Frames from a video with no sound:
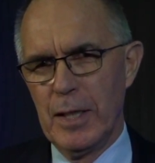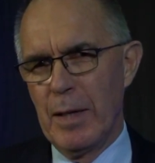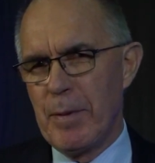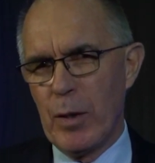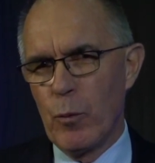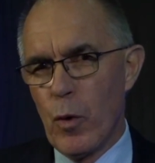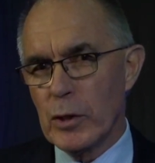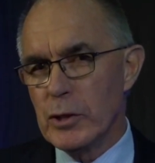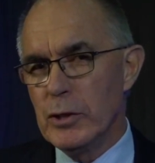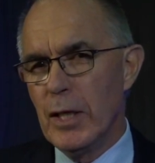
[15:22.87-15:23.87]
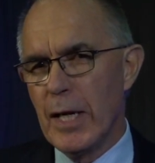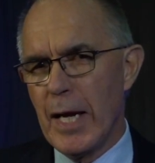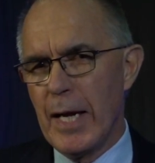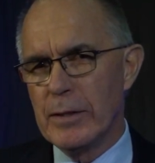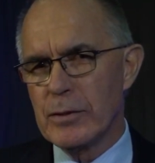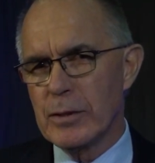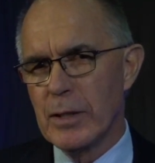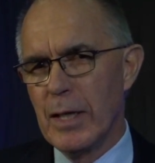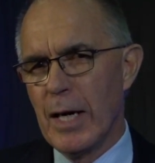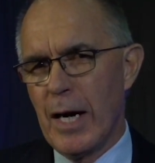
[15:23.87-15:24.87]
about washing your hands
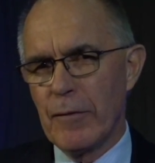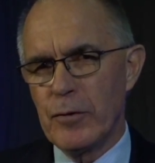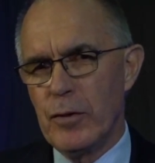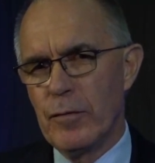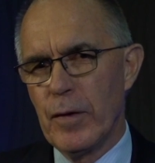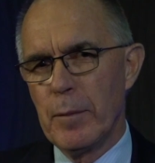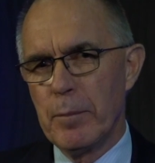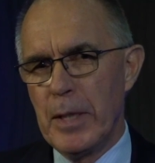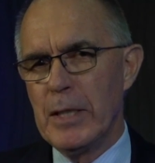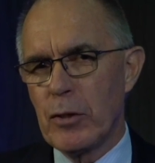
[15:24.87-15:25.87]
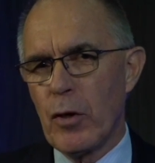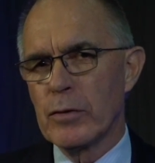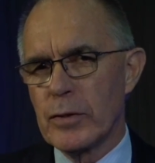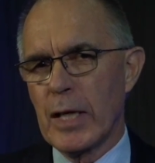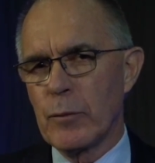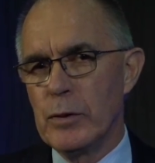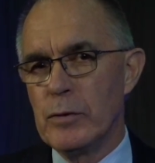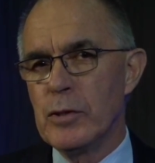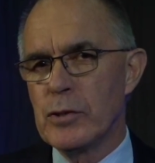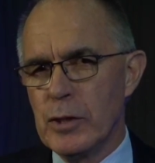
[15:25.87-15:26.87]
after you've been in contact with
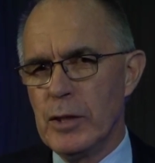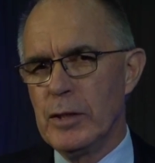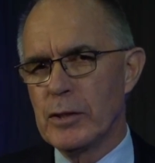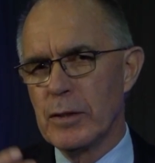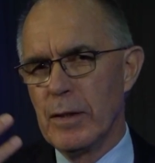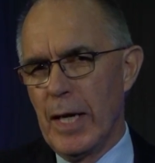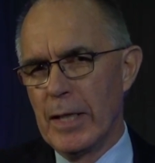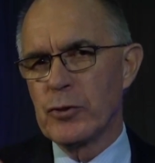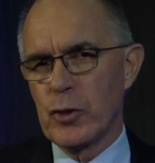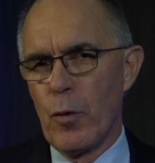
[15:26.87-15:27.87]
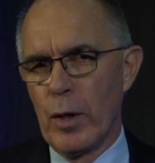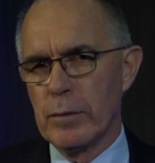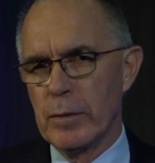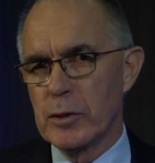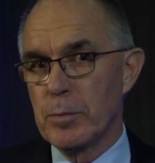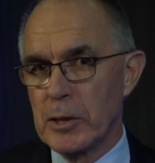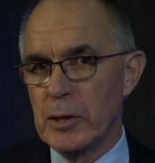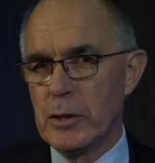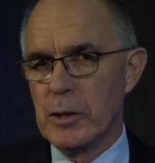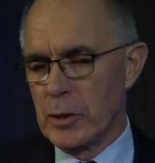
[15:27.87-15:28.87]
disease and so on,
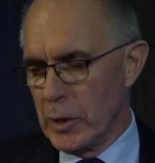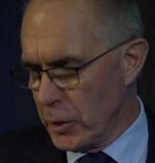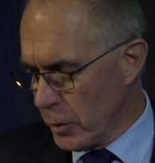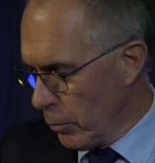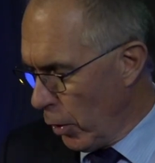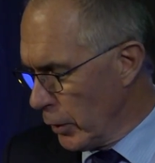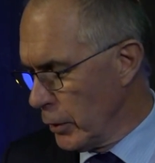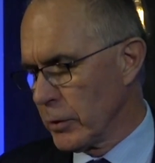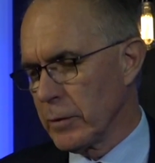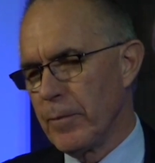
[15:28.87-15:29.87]
especially diseased bodies.